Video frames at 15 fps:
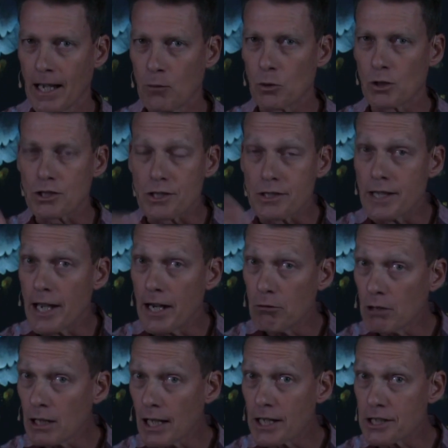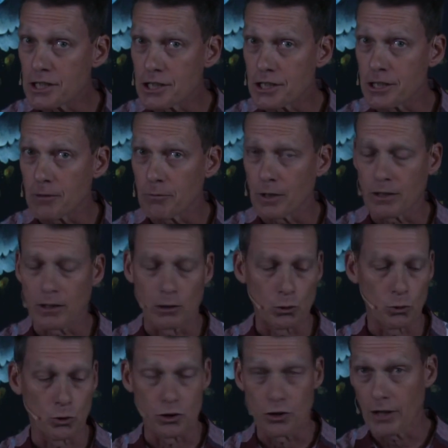What's their relationship with the
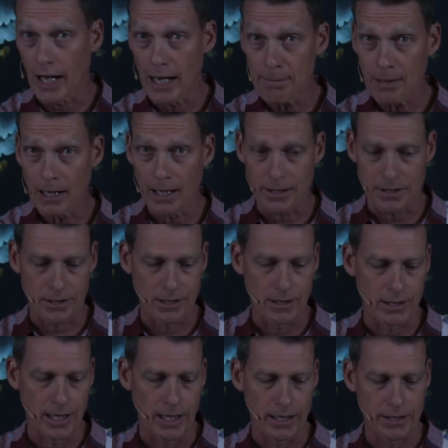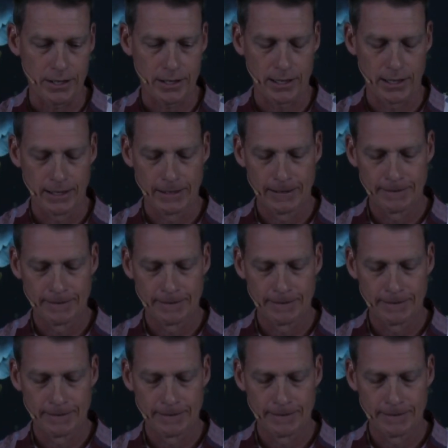law? Do they pass the test?